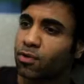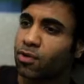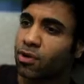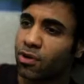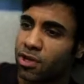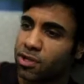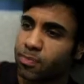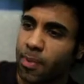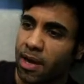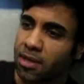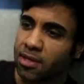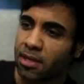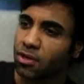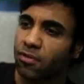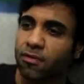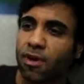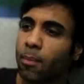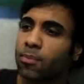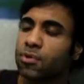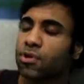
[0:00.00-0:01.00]
what you're expecting,
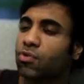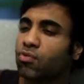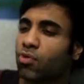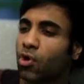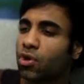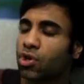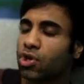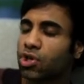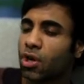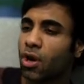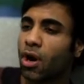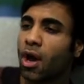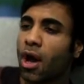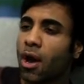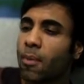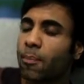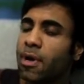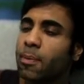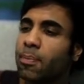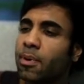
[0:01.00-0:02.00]
you've come to the wrong show.
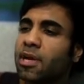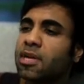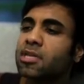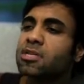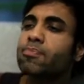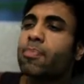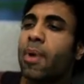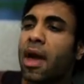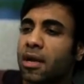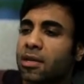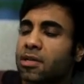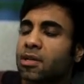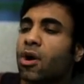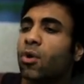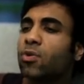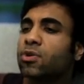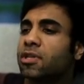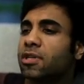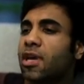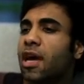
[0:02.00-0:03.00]
People expect to go
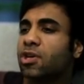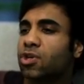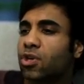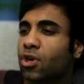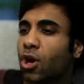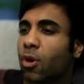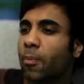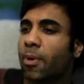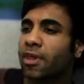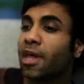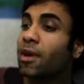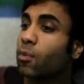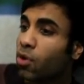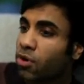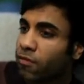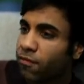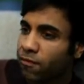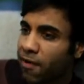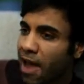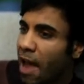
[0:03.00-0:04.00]
and see an Asian comic. They
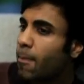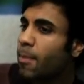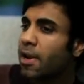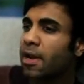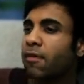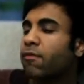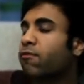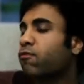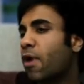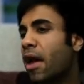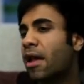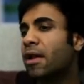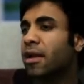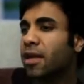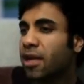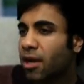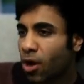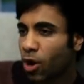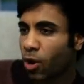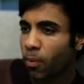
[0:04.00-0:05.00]
want
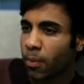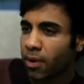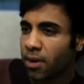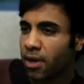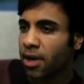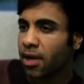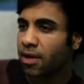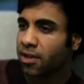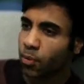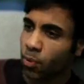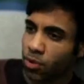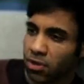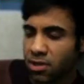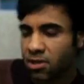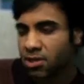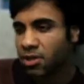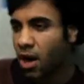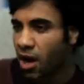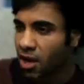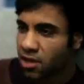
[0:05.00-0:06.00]
family-friendly comedy. They want you
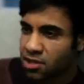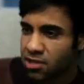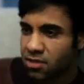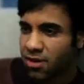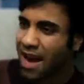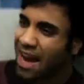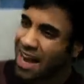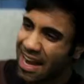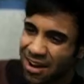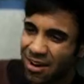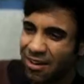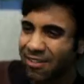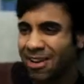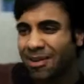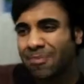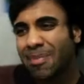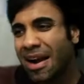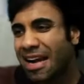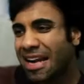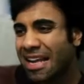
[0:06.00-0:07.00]
to dance around. Hello,
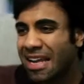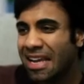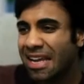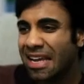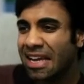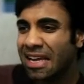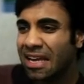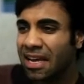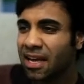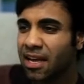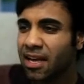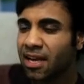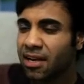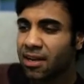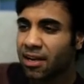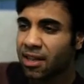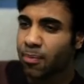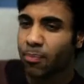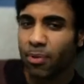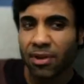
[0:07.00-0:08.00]
everybody.
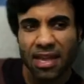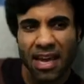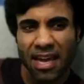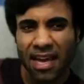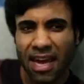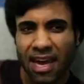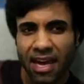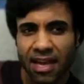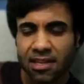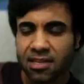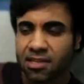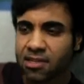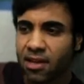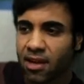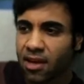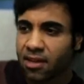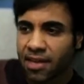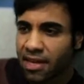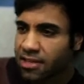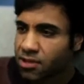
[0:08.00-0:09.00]
They bring their kids.
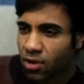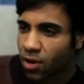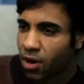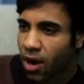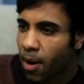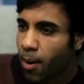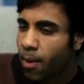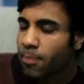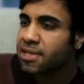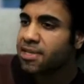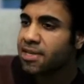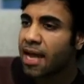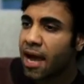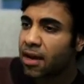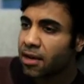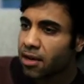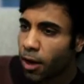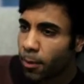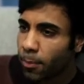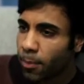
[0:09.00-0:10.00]
That's not, I'm a
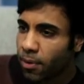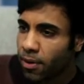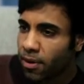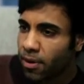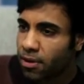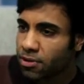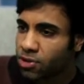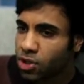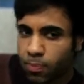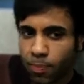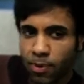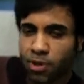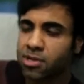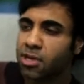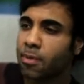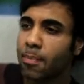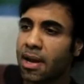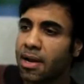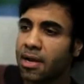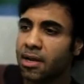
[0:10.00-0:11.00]
stand-up. Just because
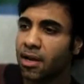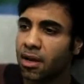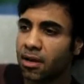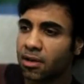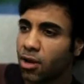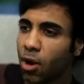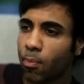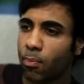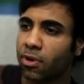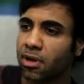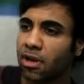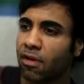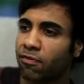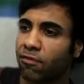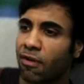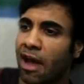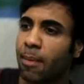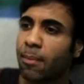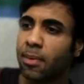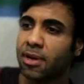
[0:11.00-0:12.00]
I'm Indian, don't bring your
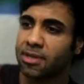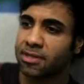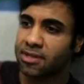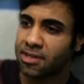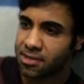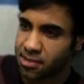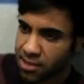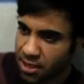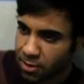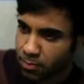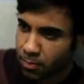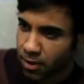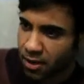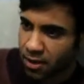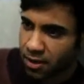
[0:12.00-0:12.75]
families to see me.